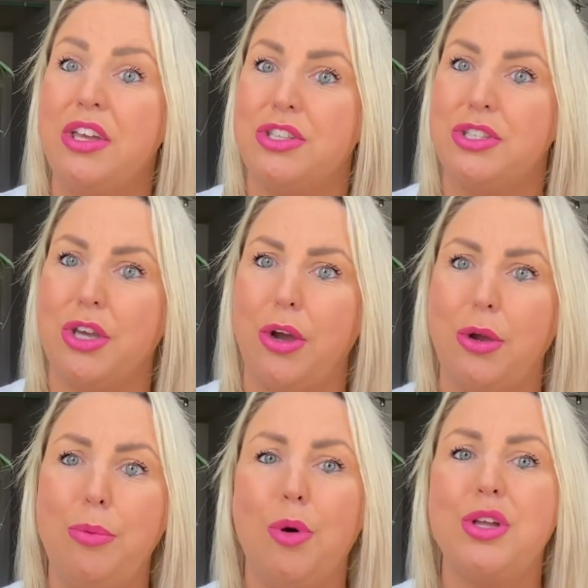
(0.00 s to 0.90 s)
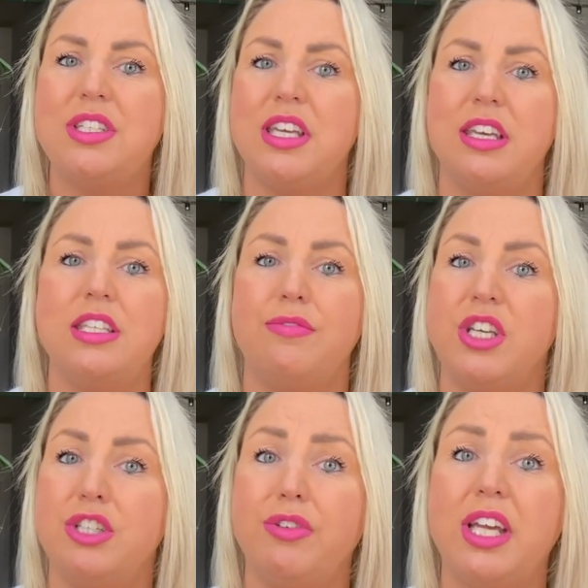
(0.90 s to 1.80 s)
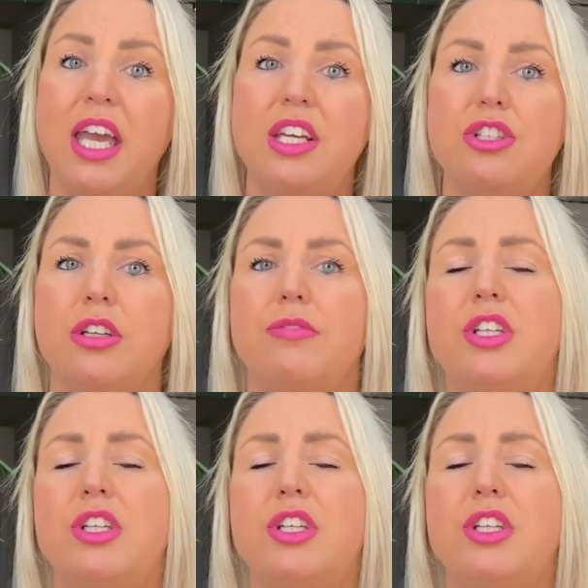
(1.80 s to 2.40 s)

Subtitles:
So, what is vitrification?